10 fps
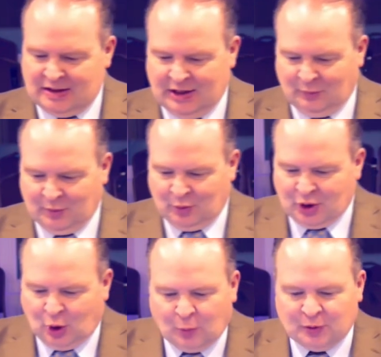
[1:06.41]
And we want
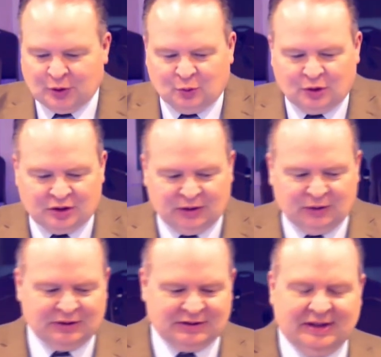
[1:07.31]
to open the word of the
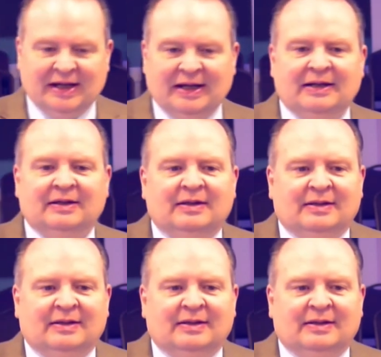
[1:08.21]
Lord today.